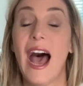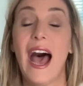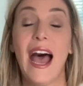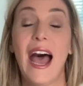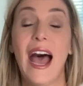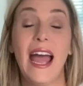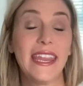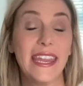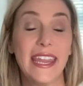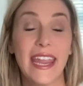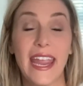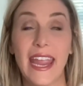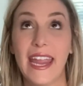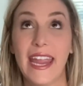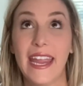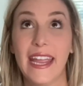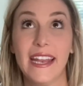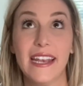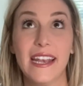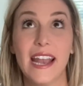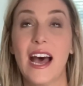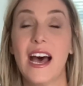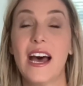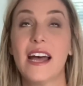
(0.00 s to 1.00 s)
I
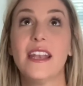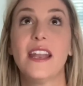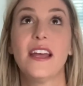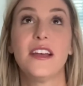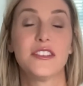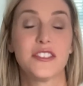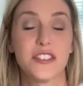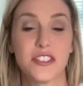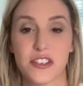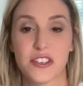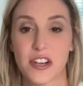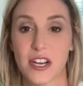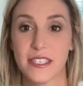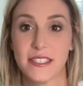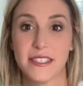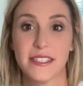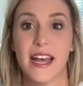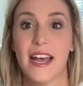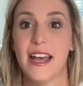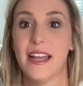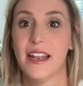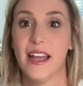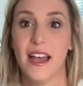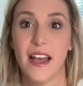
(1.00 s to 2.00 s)
cannot stress
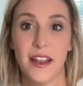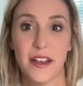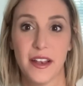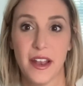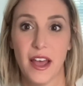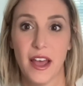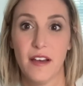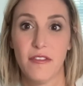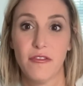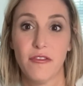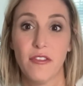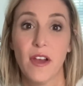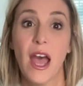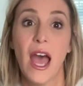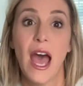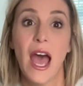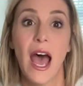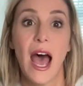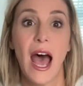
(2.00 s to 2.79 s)
that enough.